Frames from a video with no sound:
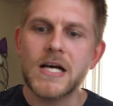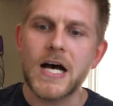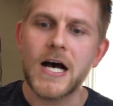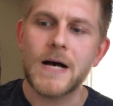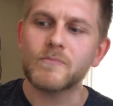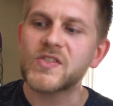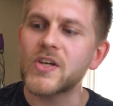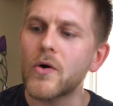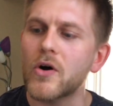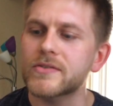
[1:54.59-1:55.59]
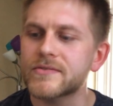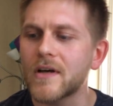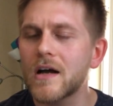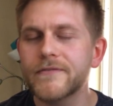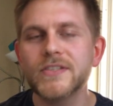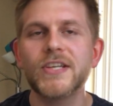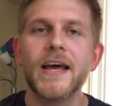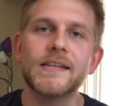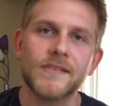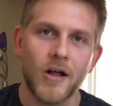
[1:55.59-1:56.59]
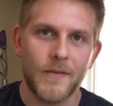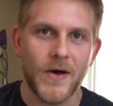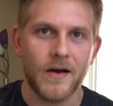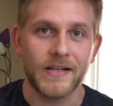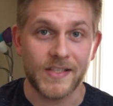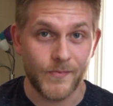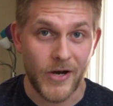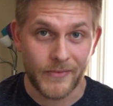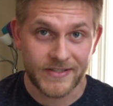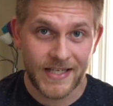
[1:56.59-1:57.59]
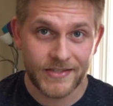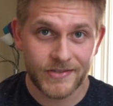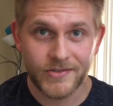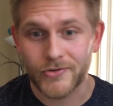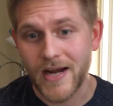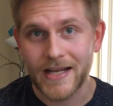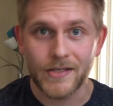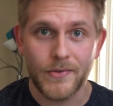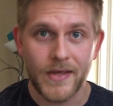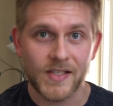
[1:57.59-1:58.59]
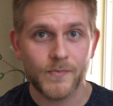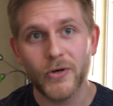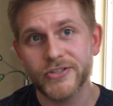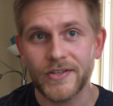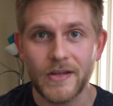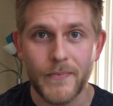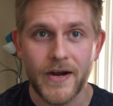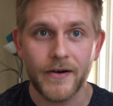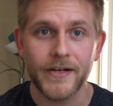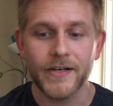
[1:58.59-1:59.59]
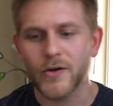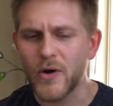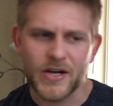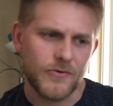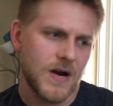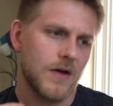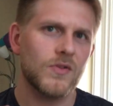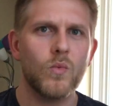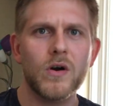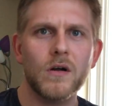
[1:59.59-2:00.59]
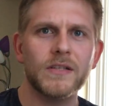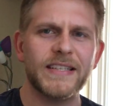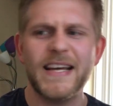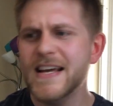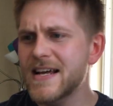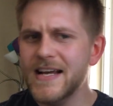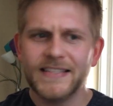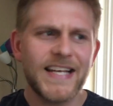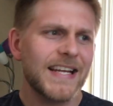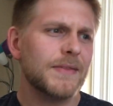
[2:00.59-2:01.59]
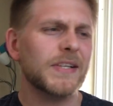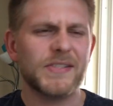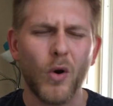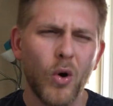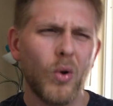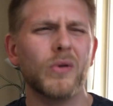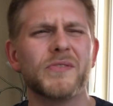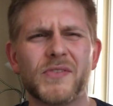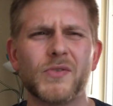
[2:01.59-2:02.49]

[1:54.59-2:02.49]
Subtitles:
So Dogfish Head is all about experimentation, trying new things, pushing the barrier, going around the world, and taking these old